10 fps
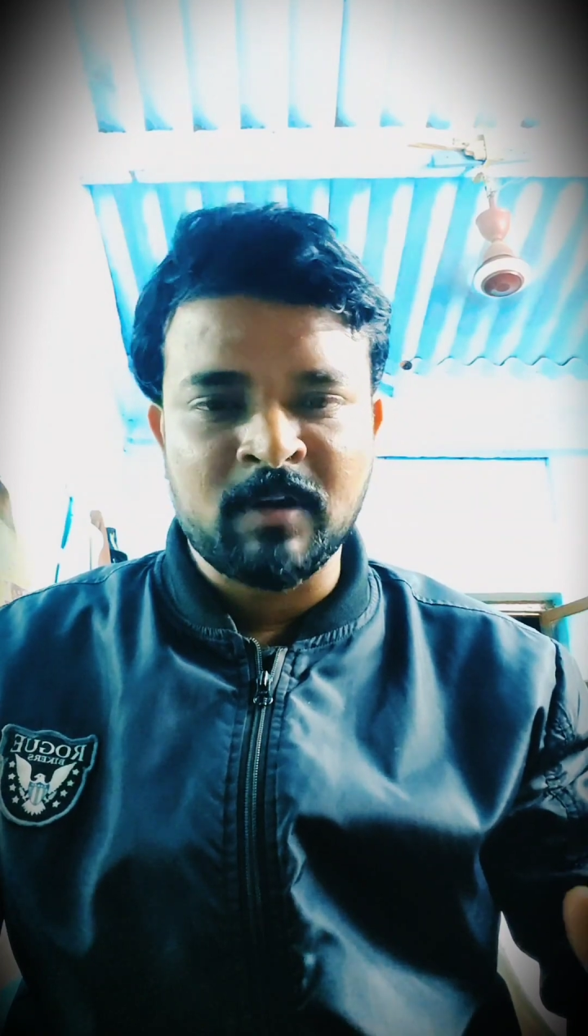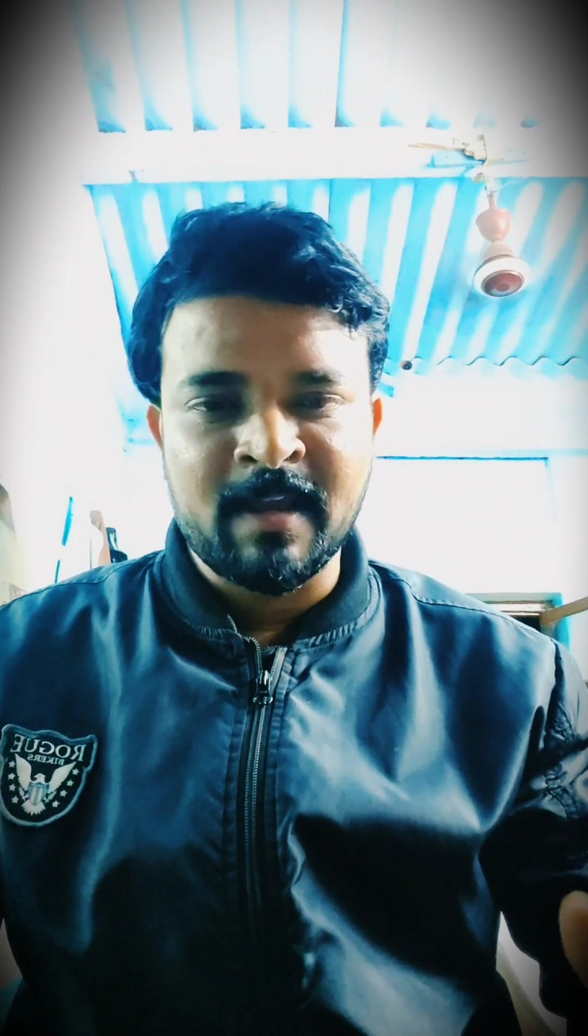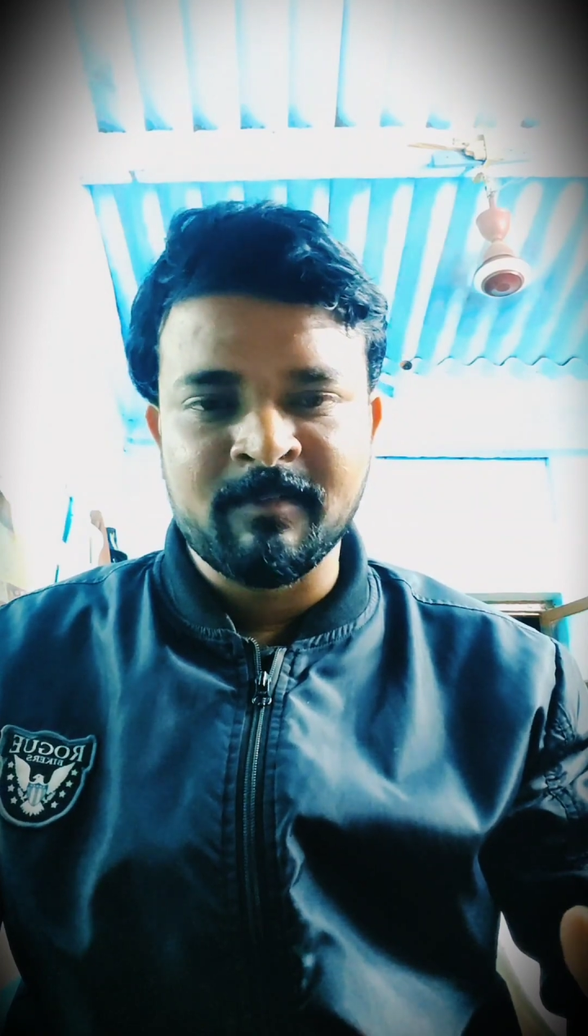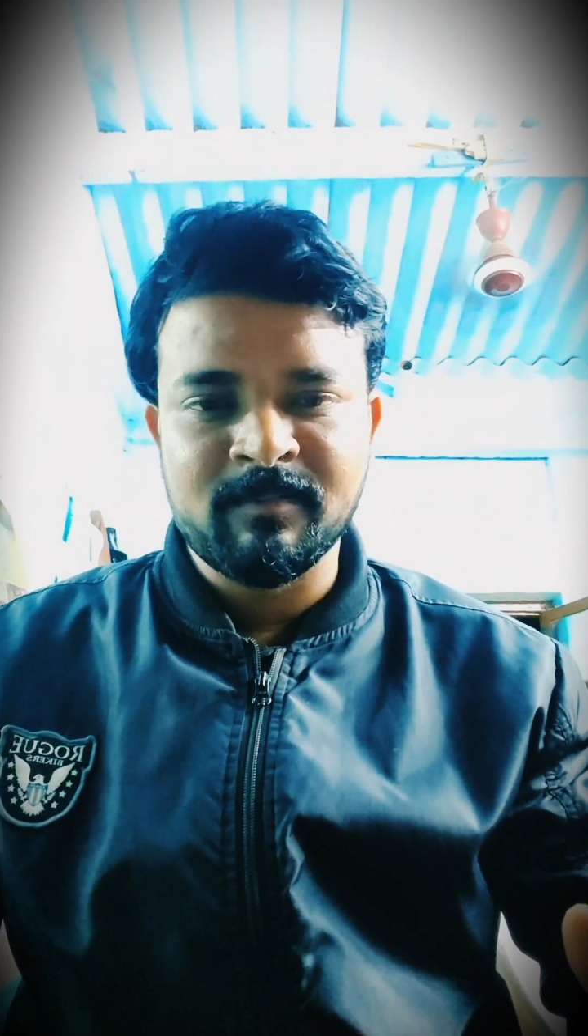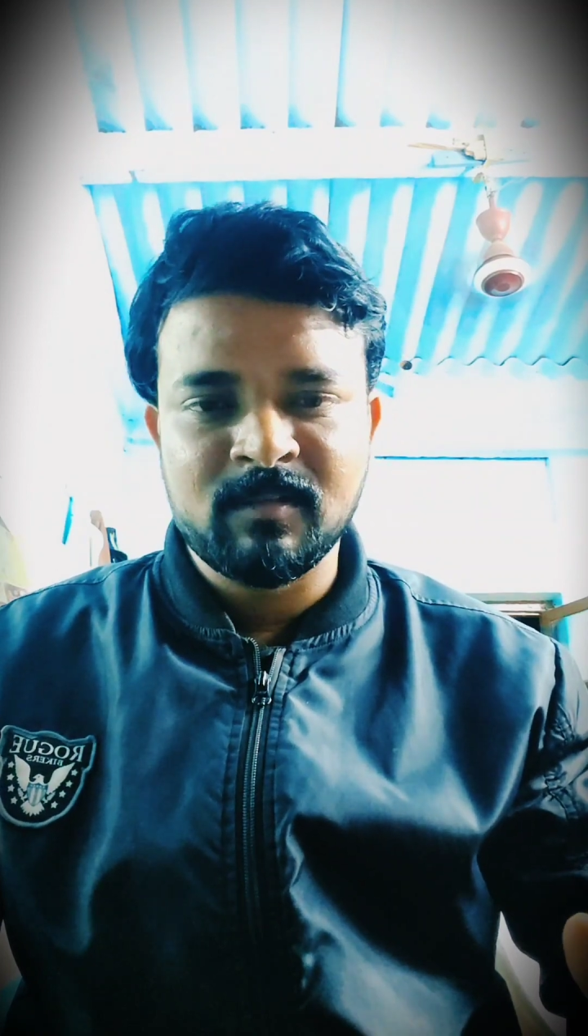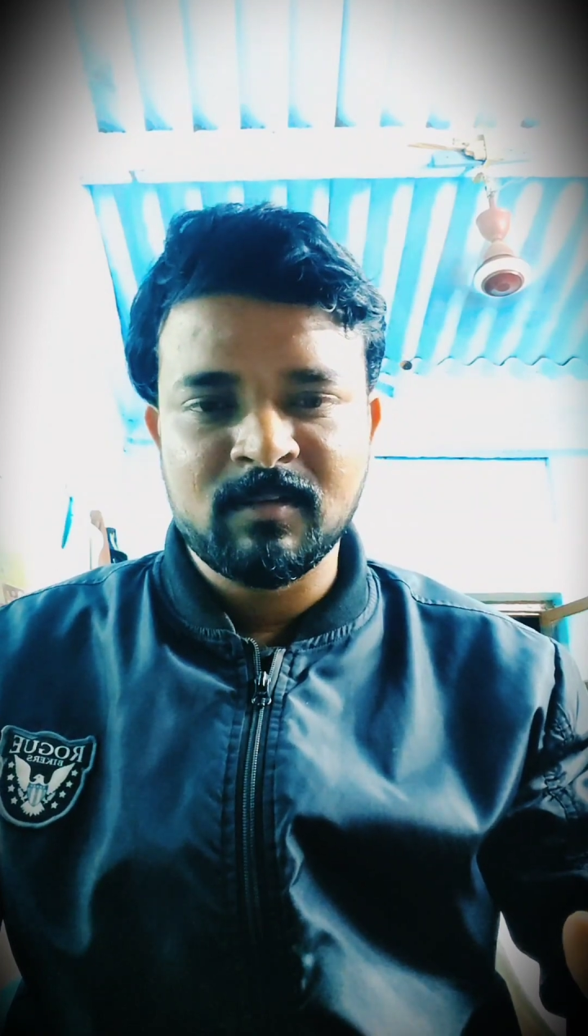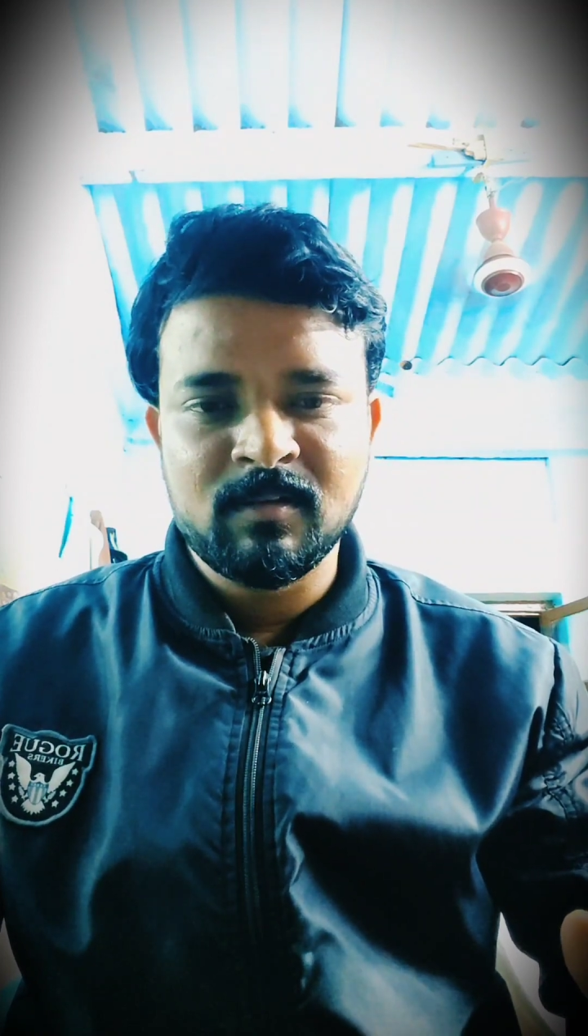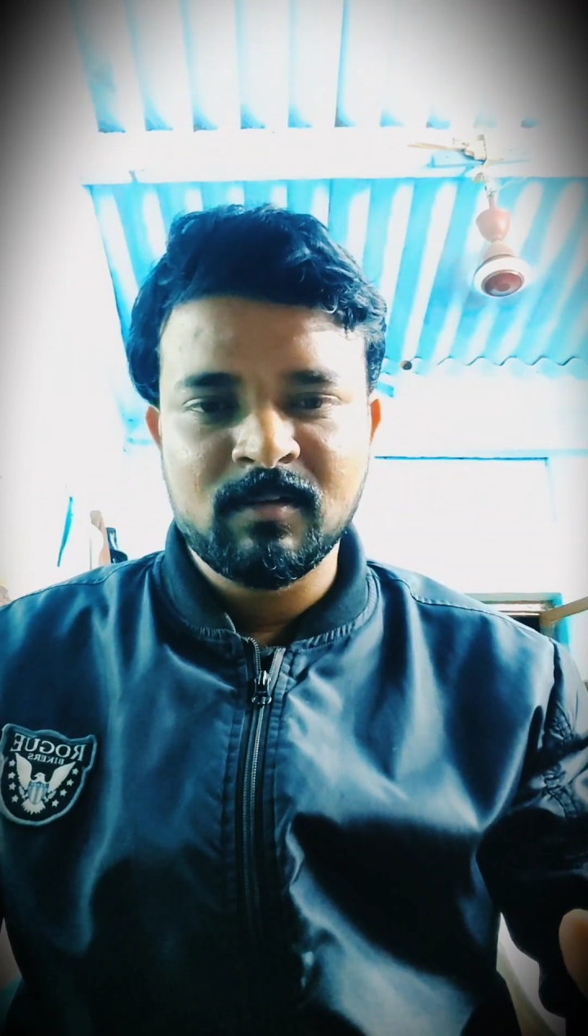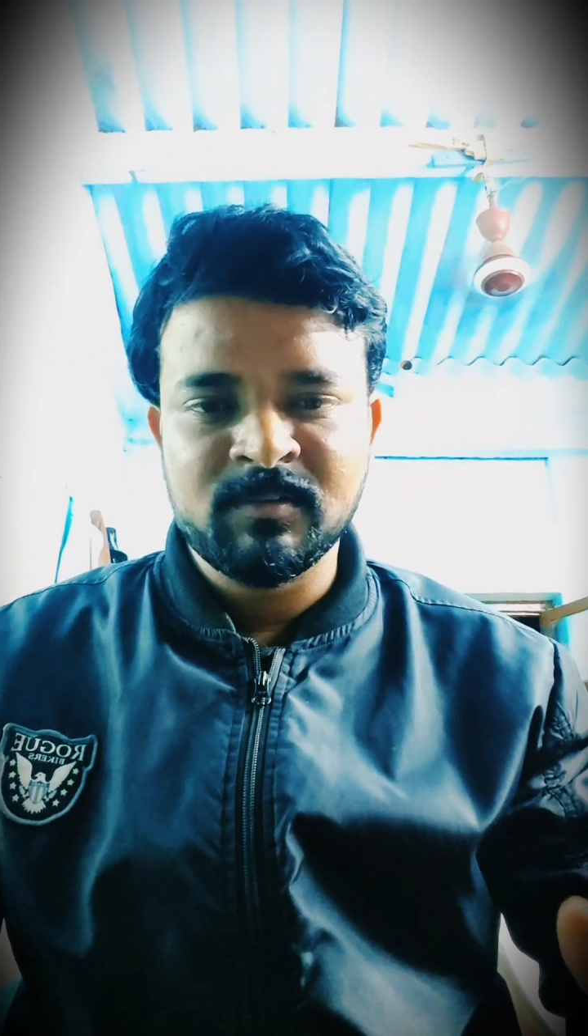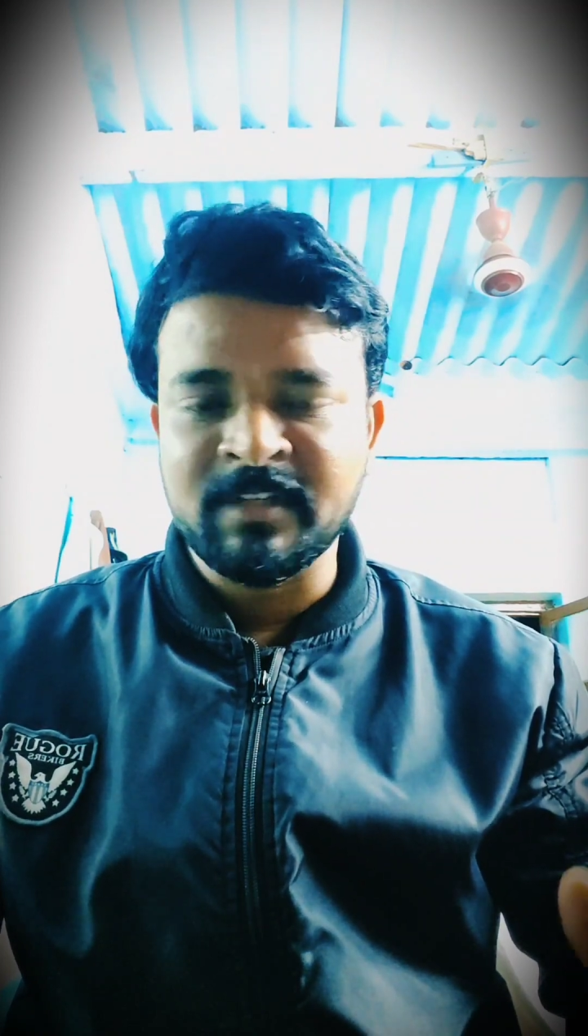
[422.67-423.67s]
life,
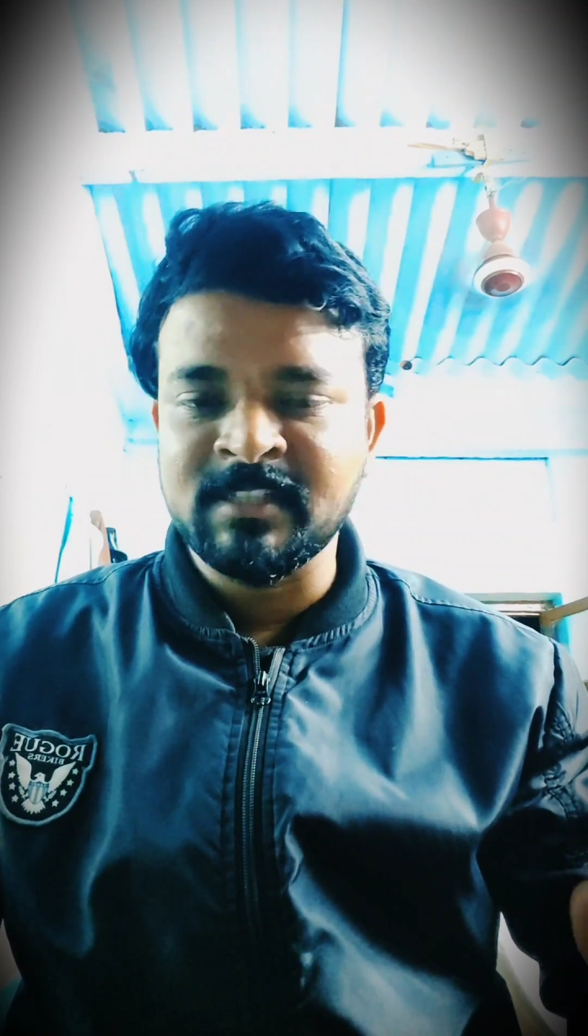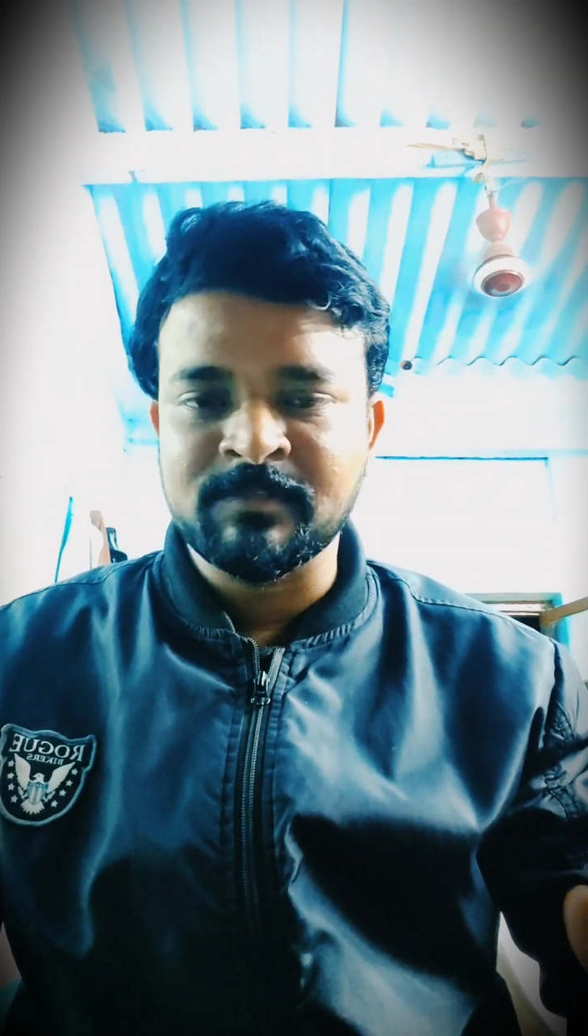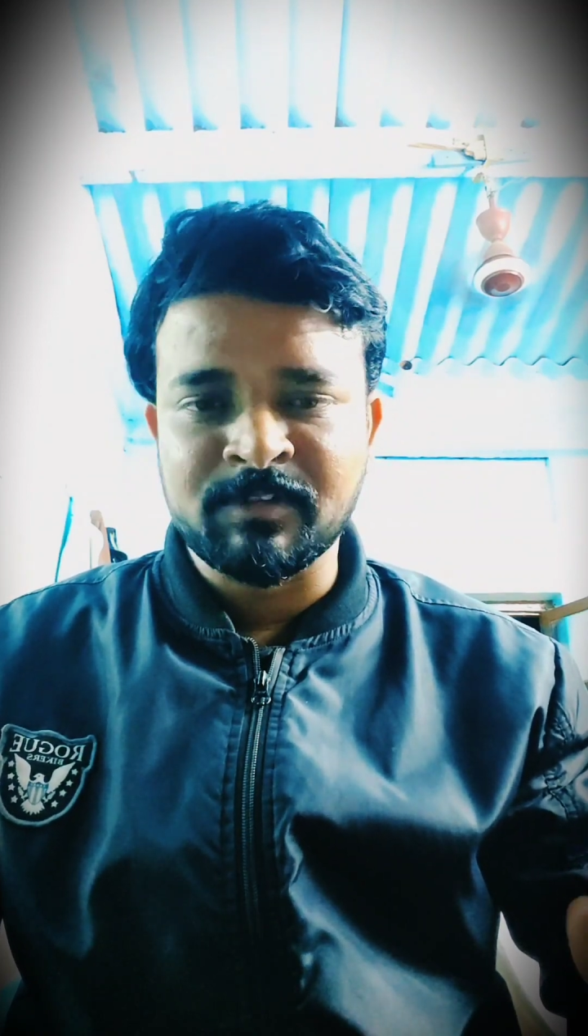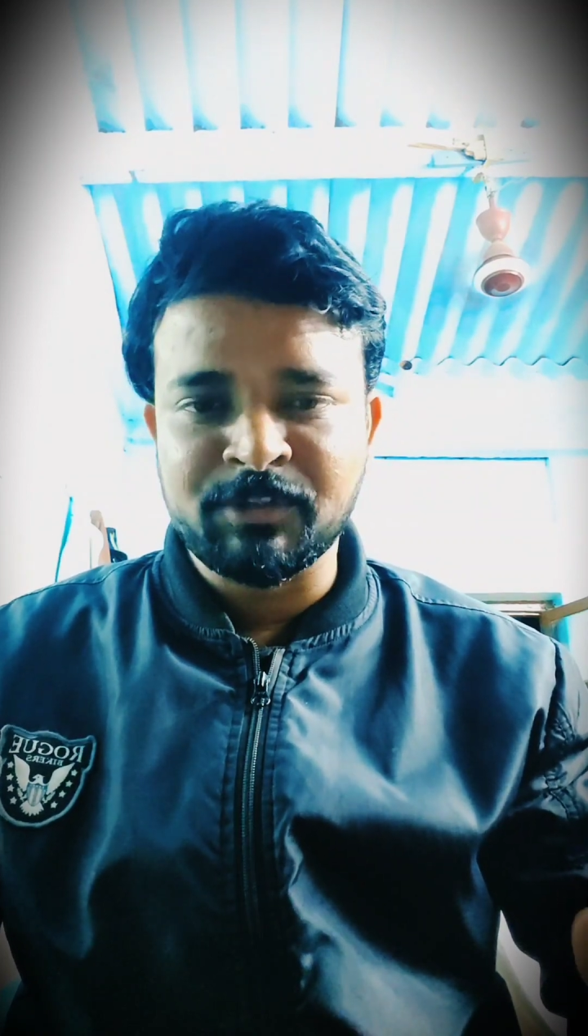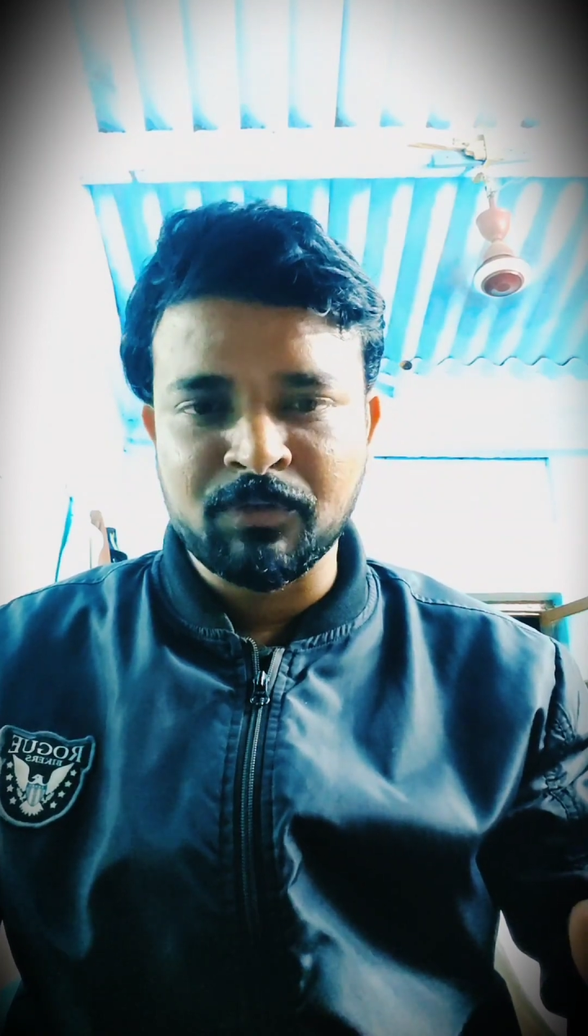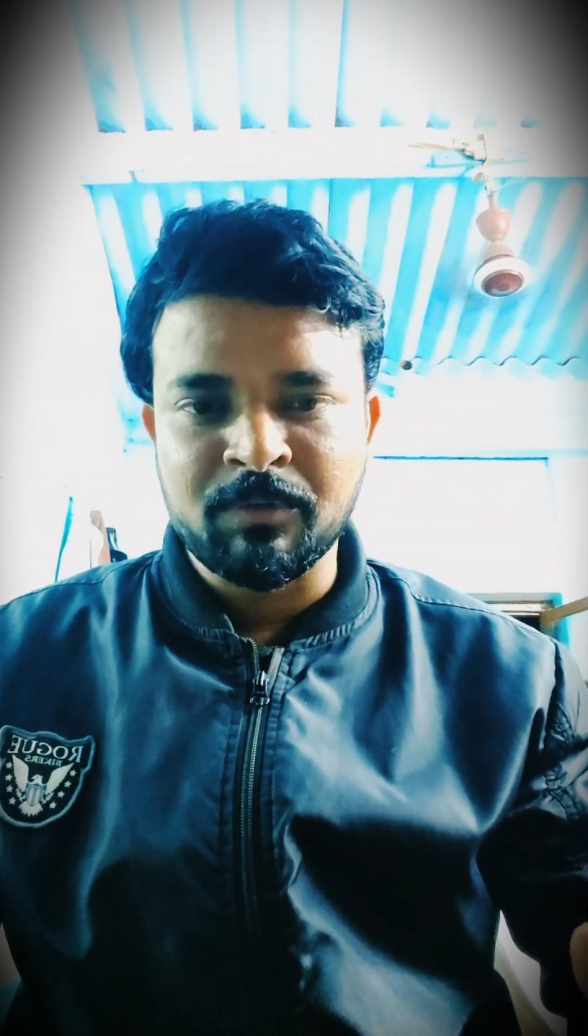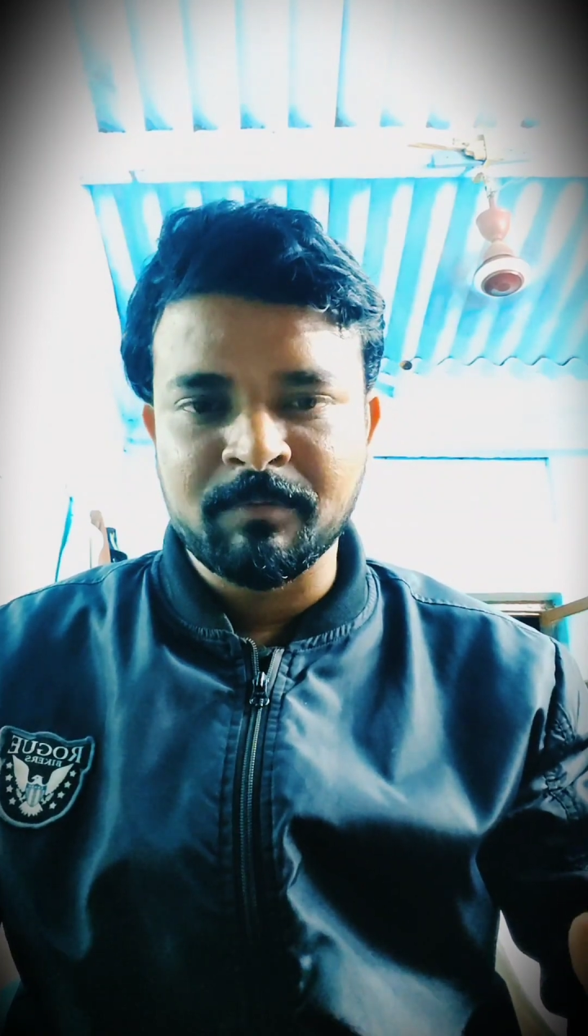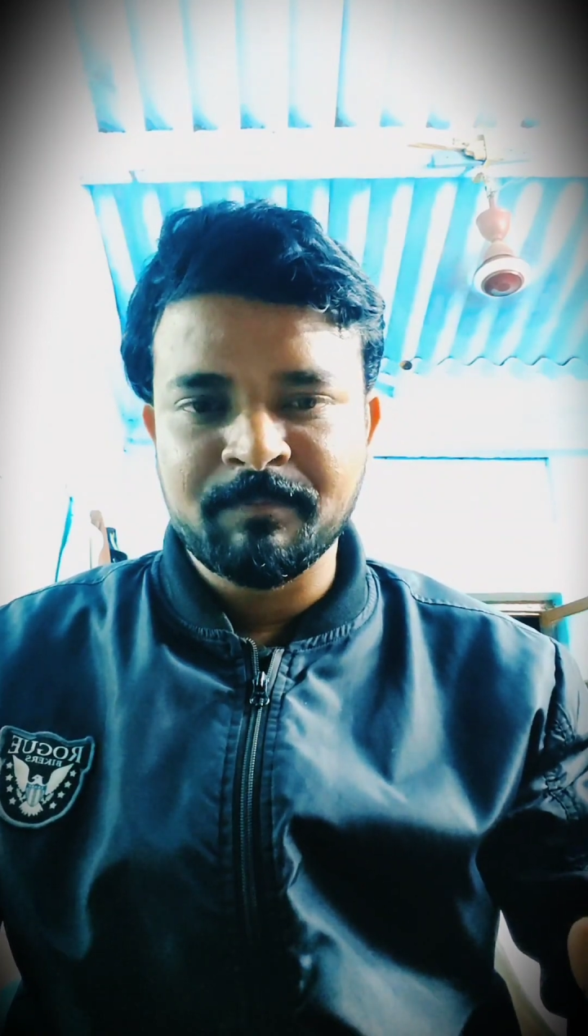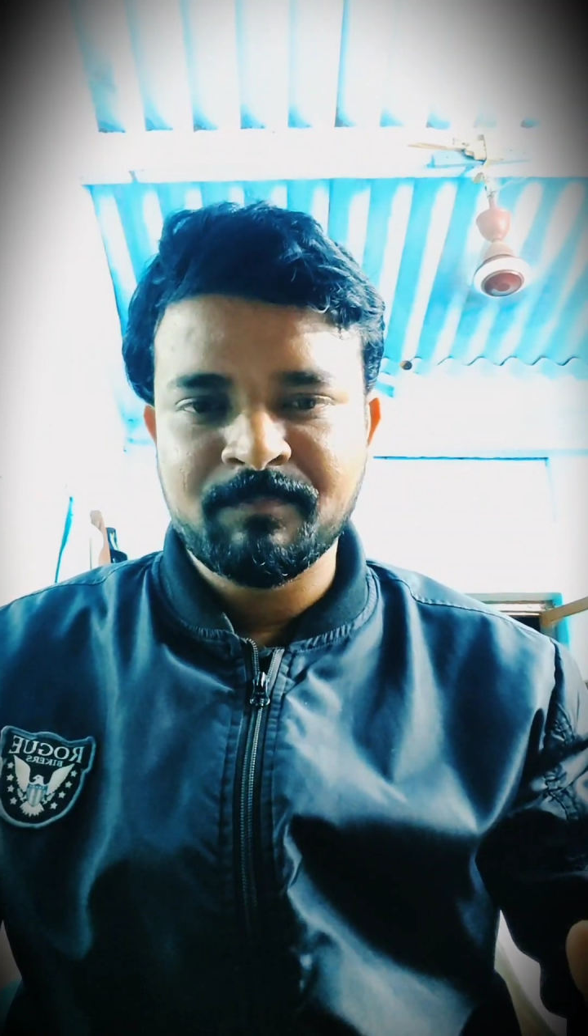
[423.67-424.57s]
that is for sure.